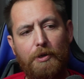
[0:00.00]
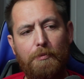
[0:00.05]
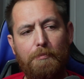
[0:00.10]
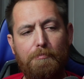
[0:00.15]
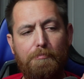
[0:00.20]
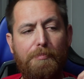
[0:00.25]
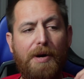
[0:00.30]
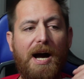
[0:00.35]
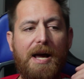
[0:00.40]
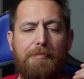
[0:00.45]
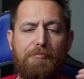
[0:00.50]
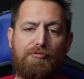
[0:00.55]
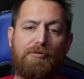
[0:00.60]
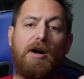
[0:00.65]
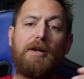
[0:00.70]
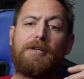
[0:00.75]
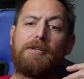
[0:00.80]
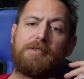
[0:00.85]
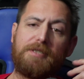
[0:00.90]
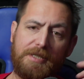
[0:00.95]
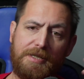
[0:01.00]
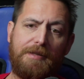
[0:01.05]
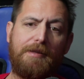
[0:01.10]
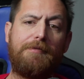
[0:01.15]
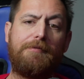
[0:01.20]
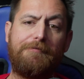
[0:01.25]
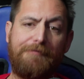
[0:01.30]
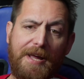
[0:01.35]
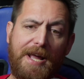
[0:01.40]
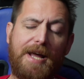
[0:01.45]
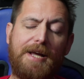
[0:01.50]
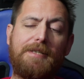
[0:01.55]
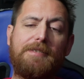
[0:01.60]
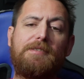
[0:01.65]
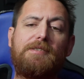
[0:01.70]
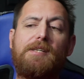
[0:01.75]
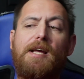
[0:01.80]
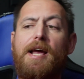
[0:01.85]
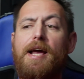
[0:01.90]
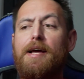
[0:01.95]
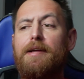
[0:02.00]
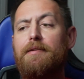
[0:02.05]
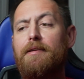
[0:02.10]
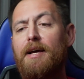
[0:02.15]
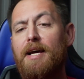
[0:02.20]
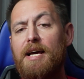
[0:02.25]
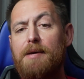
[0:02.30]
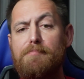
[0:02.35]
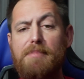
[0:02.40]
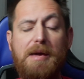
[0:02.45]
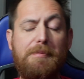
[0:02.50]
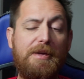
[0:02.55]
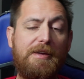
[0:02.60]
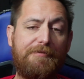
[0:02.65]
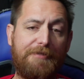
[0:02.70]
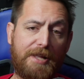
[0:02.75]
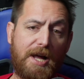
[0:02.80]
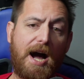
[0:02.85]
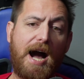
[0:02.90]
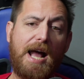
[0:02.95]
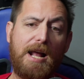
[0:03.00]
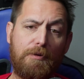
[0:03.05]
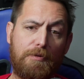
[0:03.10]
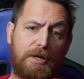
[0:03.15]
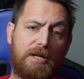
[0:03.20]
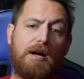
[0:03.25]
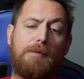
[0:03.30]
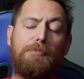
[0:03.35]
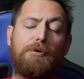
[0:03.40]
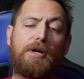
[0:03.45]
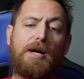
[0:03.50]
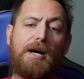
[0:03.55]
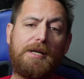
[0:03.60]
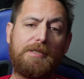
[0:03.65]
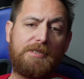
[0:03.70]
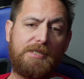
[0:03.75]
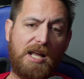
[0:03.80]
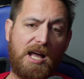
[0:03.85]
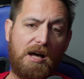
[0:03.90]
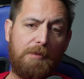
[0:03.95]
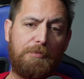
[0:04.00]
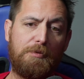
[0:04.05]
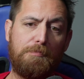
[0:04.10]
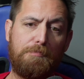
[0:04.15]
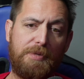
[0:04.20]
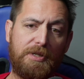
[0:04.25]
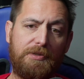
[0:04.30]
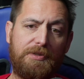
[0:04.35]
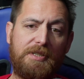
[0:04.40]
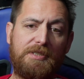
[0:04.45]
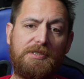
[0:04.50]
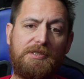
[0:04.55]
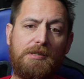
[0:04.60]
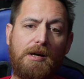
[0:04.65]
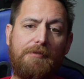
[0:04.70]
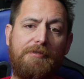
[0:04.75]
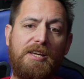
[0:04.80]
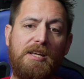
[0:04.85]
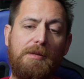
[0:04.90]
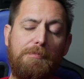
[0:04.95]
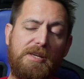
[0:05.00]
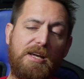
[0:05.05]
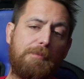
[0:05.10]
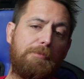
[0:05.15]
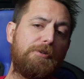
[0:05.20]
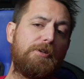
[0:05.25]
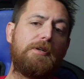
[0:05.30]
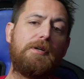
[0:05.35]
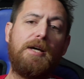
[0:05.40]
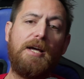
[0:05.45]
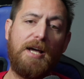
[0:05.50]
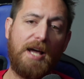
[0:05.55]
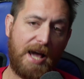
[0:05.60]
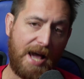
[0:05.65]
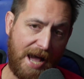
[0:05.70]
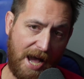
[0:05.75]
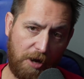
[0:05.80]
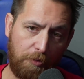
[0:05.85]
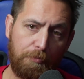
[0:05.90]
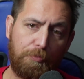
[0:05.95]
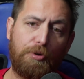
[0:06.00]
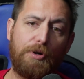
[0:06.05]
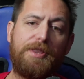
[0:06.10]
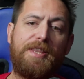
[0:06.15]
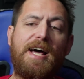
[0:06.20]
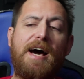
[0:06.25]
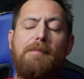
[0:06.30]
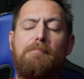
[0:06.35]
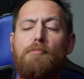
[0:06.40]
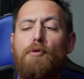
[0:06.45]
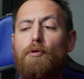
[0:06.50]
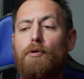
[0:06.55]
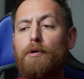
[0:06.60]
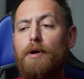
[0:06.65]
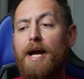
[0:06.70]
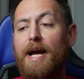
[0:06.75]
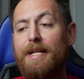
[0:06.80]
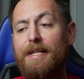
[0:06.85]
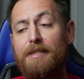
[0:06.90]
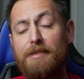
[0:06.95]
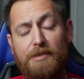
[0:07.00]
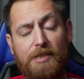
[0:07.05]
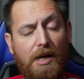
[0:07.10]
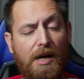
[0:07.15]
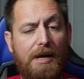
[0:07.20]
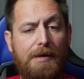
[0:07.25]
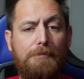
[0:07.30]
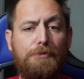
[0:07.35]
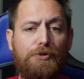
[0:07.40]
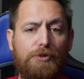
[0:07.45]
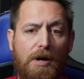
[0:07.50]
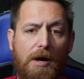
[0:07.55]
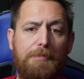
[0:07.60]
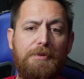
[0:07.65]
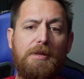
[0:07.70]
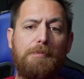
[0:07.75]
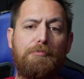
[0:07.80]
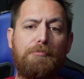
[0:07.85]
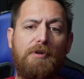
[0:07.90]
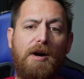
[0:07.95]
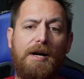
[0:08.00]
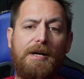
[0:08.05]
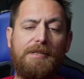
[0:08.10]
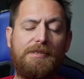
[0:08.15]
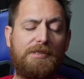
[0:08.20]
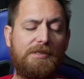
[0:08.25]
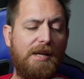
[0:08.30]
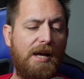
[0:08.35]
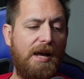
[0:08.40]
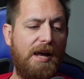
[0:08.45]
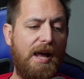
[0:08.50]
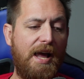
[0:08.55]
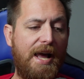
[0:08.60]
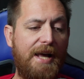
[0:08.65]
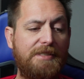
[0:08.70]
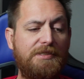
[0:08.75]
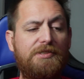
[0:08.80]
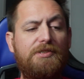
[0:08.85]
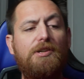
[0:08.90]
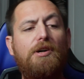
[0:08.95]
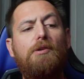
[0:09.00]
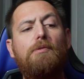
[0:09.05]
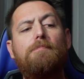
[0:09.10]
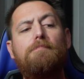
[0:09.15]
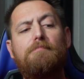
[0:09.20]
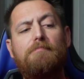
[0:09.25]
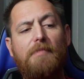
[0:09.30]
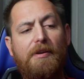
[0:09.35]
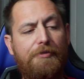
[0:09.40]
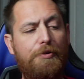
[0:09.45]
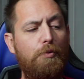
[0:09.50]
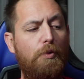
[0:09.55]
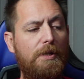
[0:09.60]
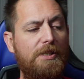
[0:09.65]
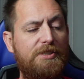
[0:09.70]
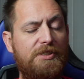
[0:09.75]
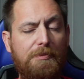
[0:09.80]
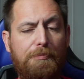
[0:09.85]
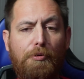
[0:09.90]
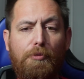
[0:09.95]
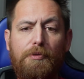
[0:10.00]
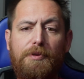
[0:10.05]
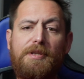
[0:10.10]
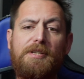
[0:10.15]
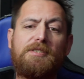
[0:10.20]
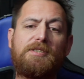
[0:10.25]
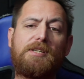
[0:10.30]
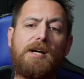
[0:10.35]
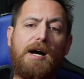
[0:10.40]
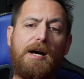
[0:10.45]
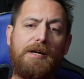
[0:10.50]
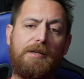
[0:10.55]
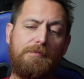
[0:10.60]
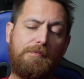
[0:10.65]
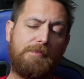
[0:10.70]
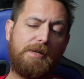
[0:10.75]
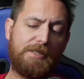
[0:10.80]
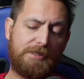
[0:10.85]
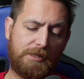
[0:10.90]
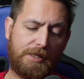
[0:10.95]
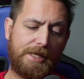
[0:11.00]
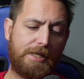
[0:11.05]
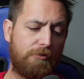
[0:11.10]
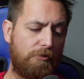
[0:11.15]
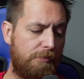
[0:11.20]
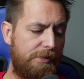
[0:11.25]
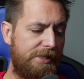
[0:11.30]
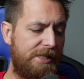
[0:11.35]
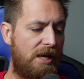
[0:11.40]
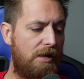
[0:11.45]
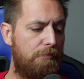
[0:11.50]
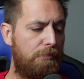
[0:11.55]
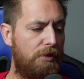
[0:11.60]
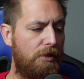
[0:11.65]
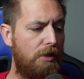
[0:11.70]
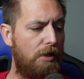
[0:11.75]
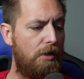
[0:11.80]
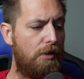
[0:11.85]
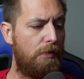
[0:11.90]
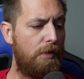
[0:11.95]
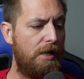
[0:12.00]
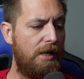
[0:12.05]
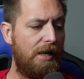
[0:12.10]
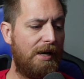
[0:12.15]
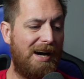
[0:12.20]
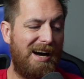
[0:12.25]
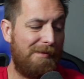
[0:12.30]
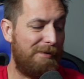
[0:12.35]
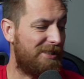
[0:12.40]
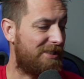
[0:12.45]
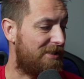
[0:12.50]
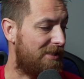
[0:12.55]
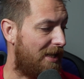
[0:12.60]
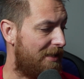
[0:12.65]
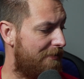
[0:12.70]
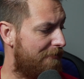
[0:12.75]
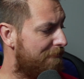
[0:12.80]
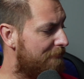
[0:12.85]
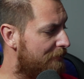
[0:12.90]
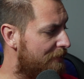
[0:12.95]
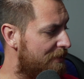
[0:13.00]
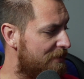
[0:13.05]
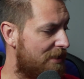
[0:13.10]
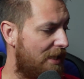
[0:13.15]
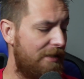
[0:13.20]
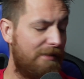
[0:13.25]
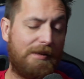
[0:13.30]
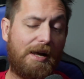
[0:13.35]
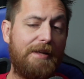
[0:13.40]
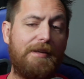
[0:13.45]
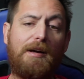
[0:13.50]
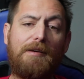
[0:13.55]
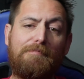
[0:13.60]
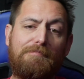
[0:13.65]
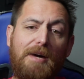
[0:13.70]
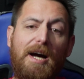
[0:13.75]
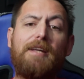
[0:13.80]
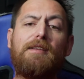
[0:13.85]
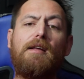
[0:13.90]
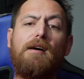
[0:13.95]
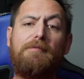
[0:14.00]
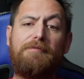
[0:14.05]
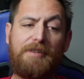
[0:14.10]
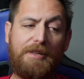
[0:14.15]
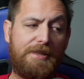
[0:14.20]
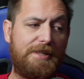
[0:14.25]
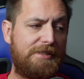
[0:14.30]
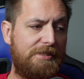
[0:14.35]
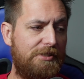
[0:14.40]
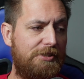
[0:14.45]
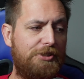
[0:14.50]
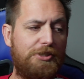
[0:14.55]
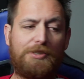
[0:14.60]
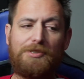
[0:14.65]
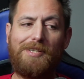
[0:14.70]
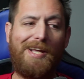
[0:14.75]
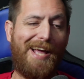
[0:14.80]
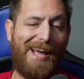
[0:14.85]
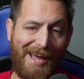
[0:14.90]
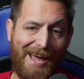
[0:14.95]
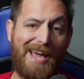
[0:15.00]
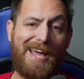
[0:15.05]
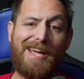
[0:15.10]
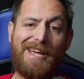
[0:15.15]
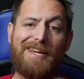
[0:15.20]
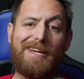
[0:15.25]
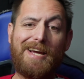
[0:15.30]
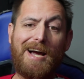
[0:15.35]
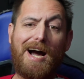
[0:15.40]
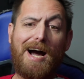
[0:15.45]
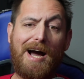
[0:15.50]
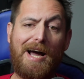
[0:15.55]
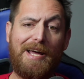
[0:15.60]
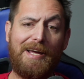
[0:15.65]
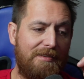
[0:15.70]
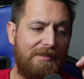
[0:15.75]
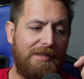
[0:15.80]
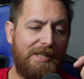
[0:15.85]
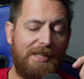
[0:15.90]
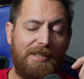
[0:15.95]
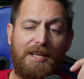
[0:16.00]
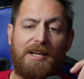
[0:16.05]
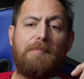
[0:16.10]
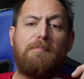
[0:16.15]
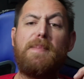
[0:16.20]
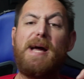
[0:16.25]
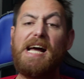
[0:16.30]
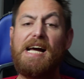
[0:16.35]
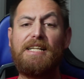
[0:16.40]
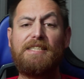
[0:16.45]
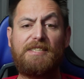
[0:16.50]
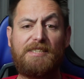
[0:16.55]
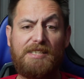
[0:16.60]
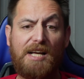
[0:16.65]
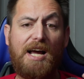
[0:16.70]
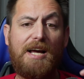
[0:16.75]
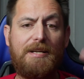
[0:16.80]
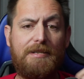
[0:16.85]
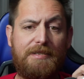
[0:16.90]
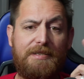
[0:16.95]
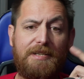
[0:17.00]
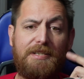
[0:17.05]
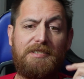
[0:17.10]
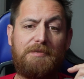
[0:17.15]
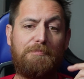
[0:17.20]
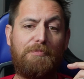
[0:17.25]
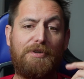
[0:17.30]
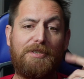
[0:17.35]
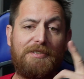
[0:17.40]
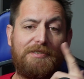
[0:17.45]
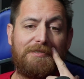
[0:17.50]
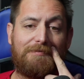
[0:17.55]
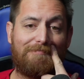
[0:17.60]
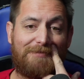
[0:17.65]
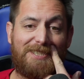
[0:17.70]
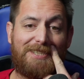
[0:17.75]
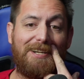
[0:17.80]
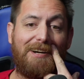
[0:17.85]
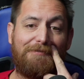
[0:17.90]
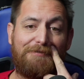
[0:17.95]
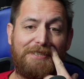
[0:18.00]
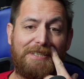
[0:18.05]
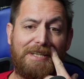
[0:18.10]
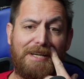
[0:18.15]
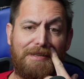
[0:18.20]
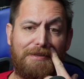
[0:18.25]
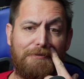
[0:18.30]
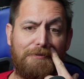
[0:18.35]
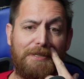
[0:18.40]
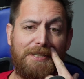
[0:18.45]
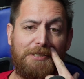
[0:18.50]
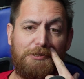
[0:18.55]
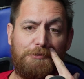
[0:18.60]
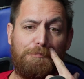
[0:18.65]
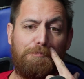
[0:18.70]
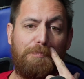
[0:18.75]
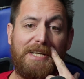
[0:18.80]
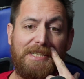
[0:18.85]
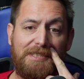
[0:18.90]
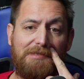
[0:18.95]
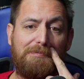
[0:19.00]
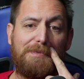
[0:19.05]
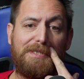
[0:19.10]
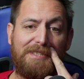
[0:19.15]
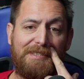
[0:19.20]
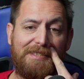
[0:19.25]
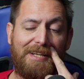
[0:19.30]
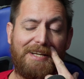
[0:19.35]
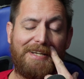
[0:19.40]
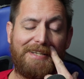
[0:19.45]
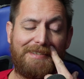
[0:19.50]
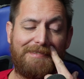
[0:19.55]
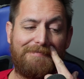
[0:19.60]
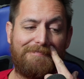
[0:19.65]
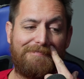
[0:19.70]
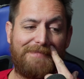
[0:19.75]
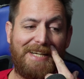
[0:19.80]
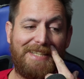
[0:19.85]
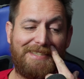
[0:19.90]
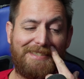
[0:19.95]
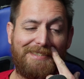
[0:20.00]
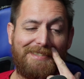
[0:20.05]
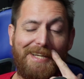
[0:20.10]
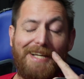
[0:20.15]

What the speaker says: buy product in advance and maybe even hire a couple guys to help him build this stuff, he'd be able to output that more and in time drop the price. And so if you want to support this guy, his link will be down below. I'm excited for this. I love that this is just a guy, like a mad scientist, putting stuff together in his basement. Like that's